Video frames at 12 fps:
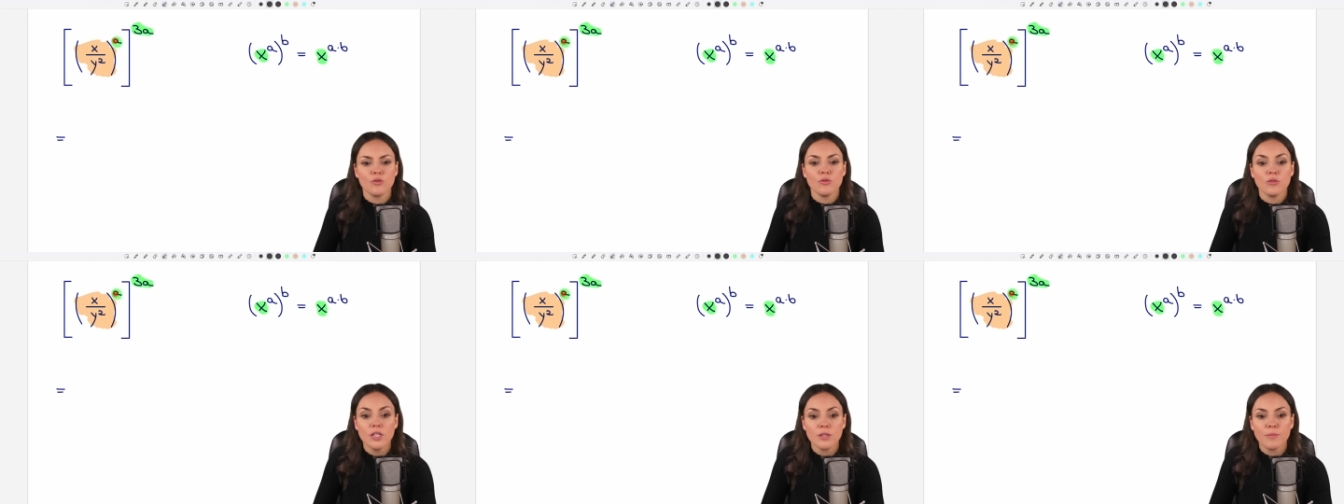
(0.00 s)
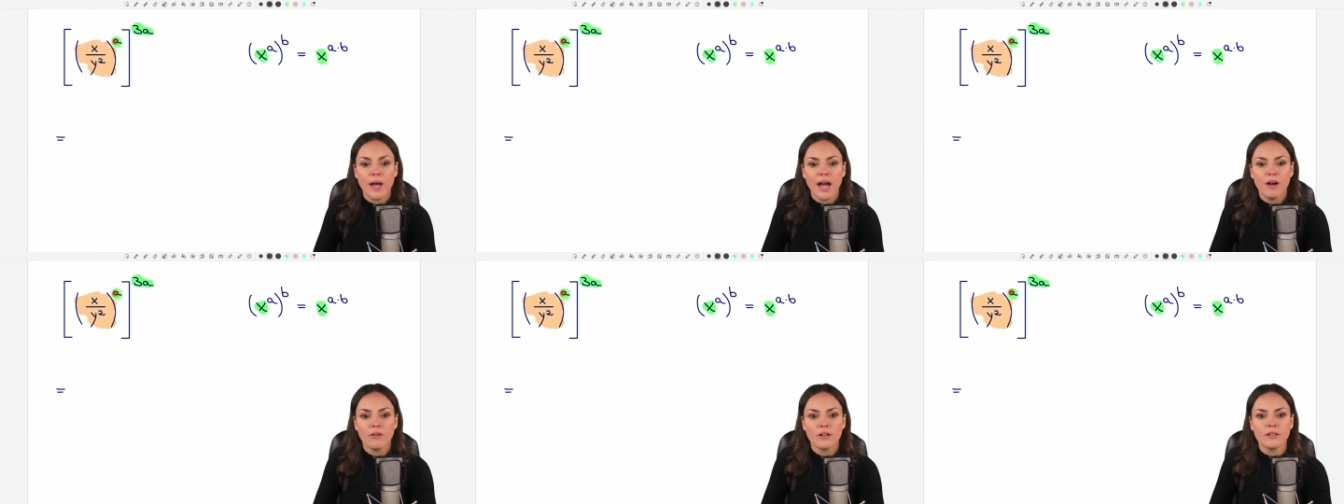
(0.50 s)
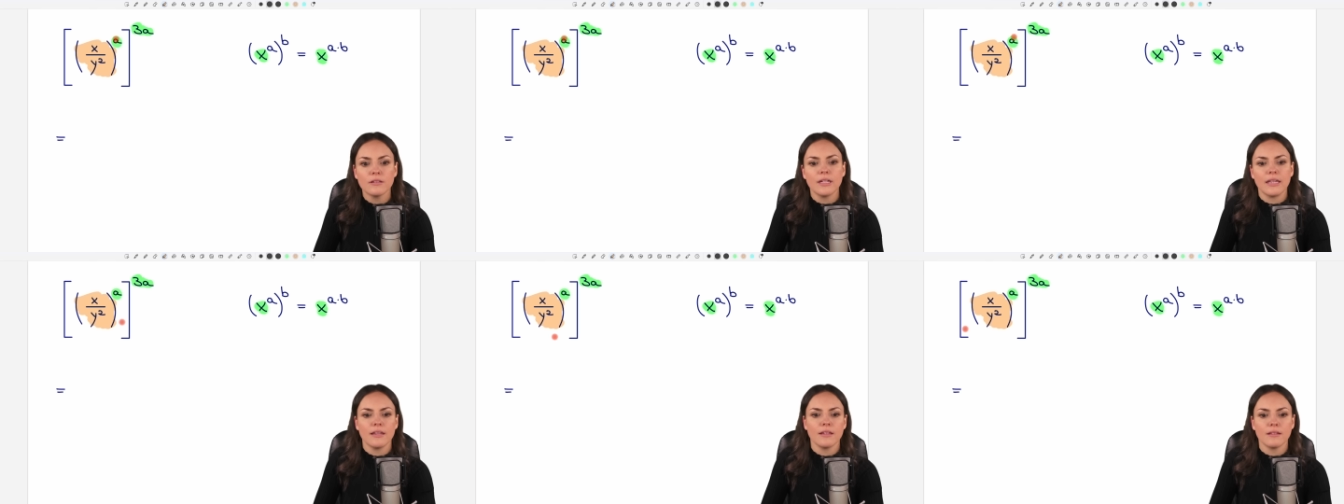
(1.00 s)
to this power
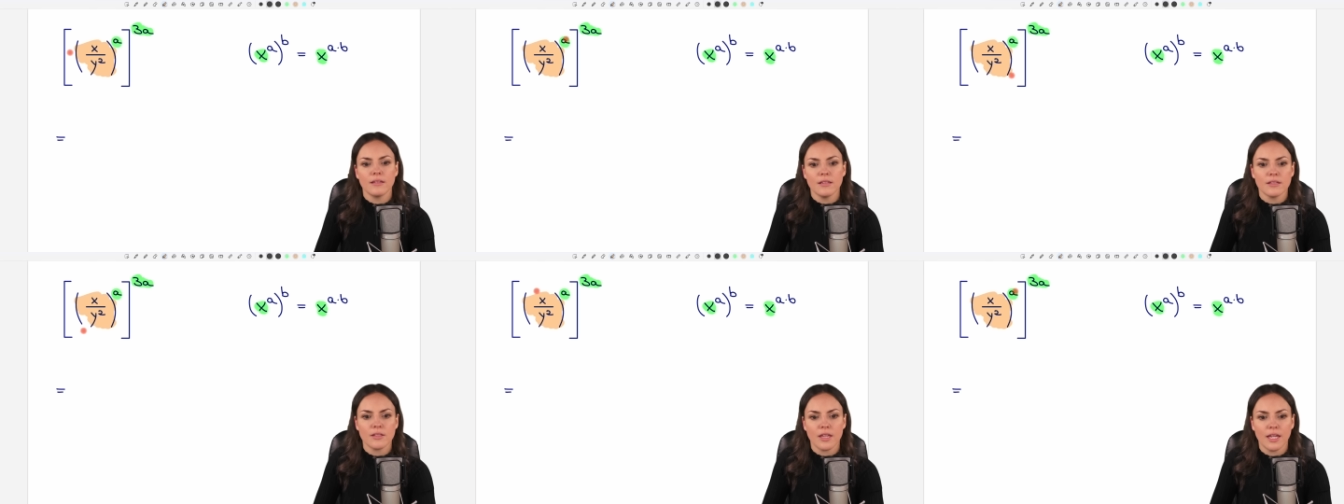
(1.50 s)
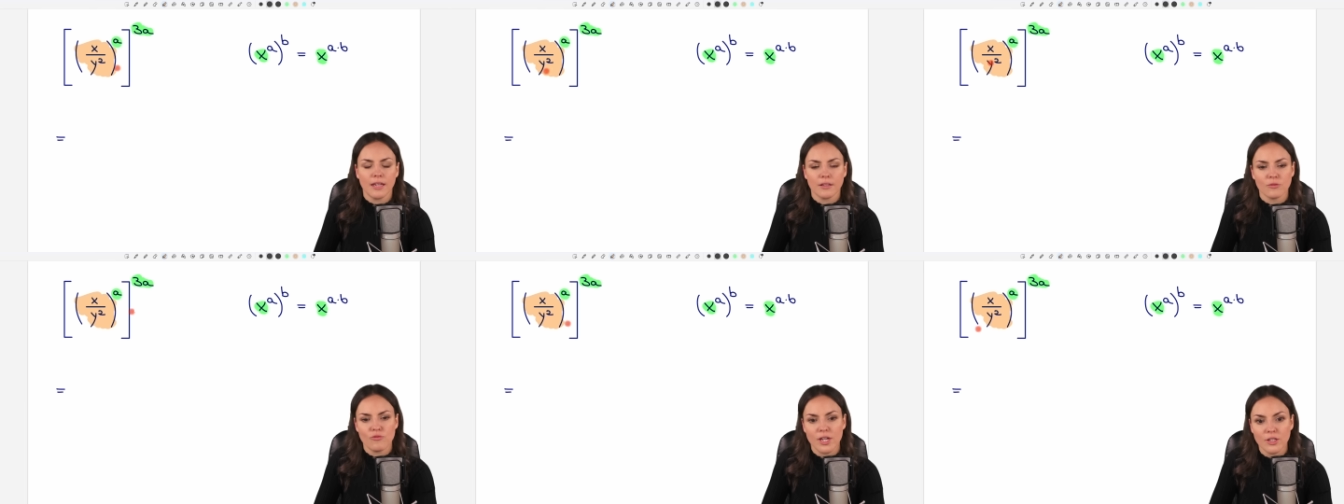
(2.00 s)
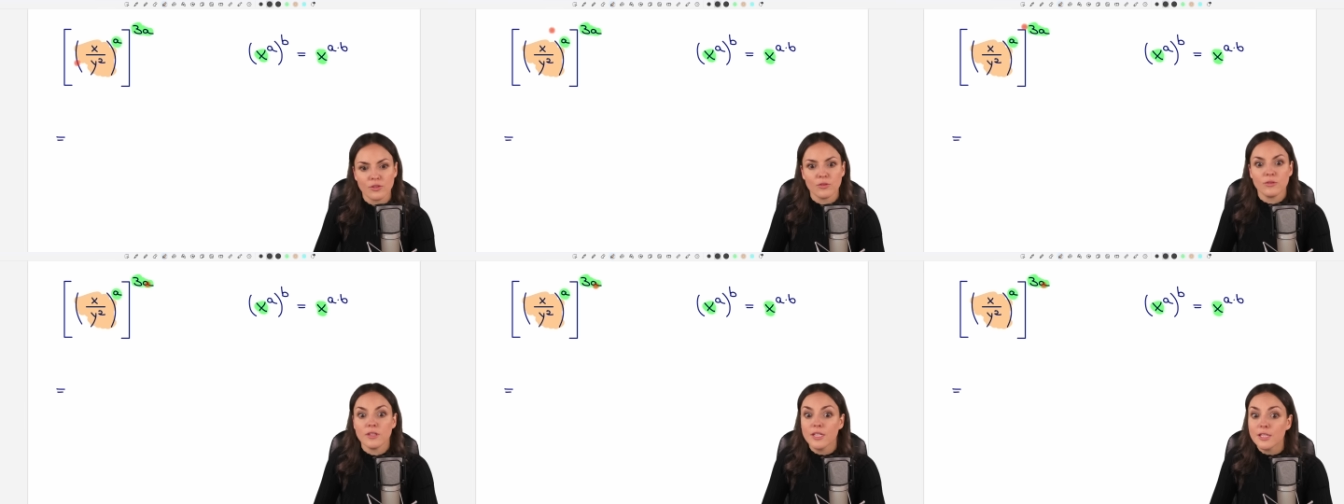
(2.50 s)
and then this thing is raised
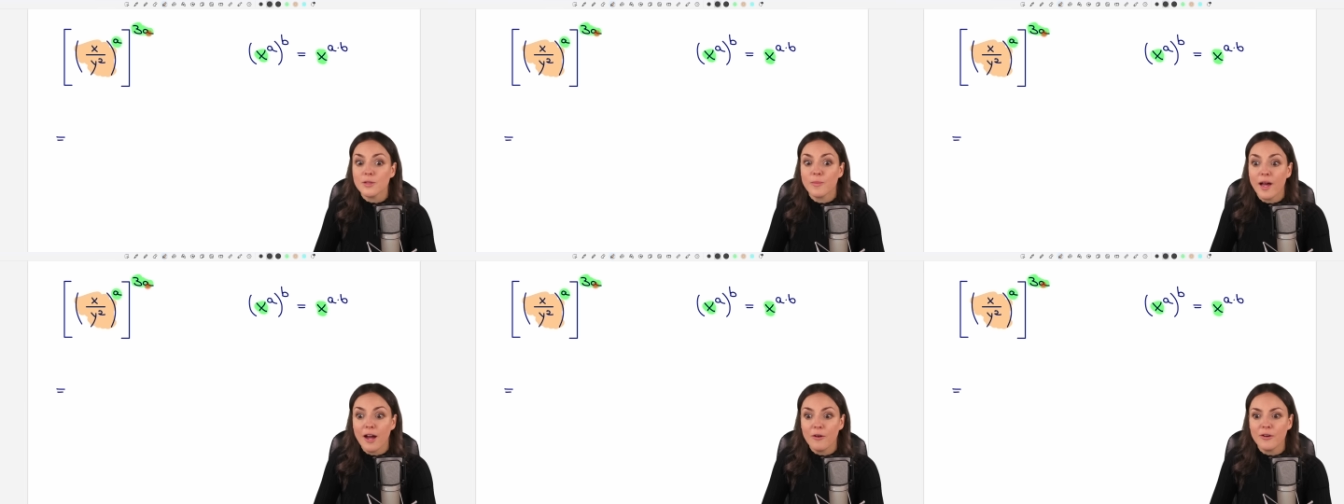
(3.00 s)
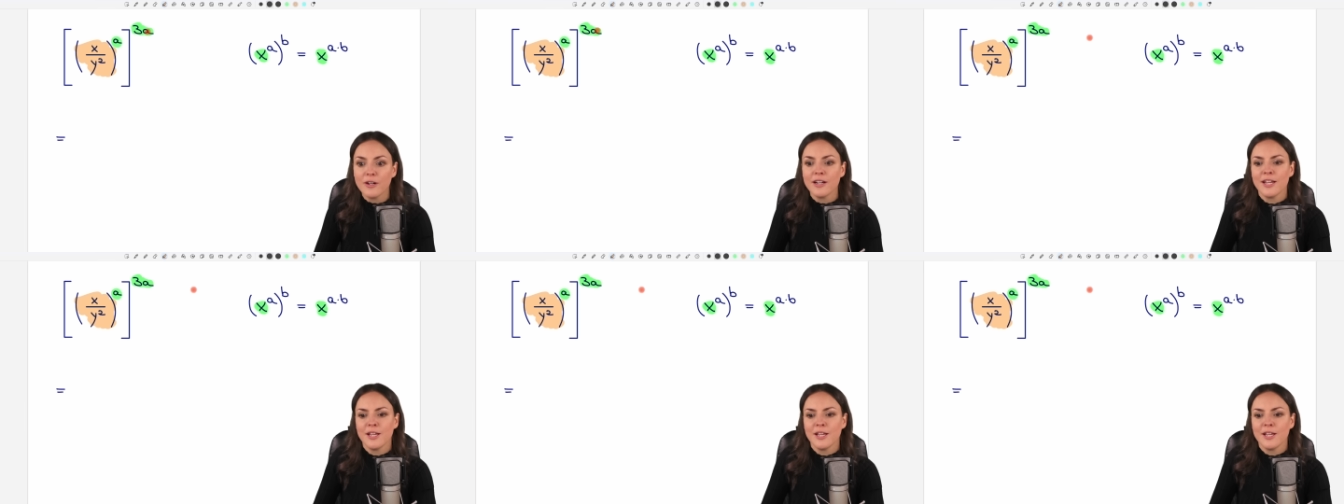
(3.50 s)
to this power.